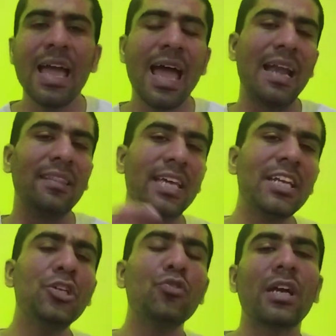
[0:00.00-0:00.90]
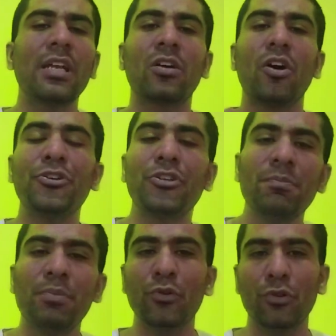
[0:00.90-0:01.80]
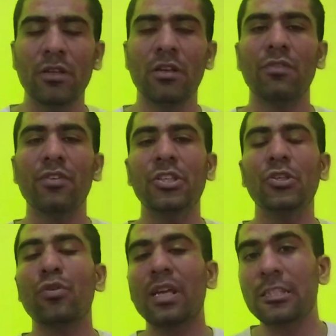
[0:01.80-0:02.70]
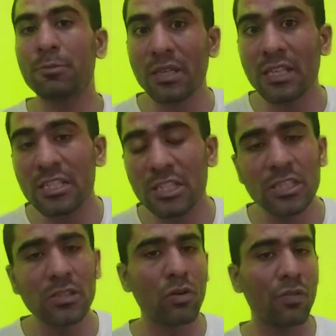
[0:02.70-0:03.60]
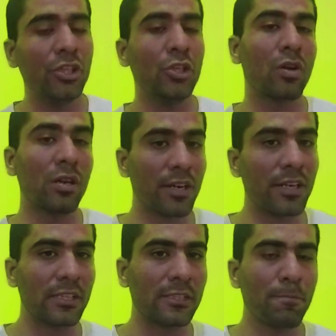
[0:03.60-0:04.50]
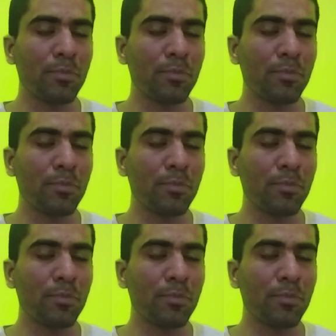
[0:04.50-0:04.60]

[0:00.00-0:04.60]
and then you can contribute with your experiences or with your learnings.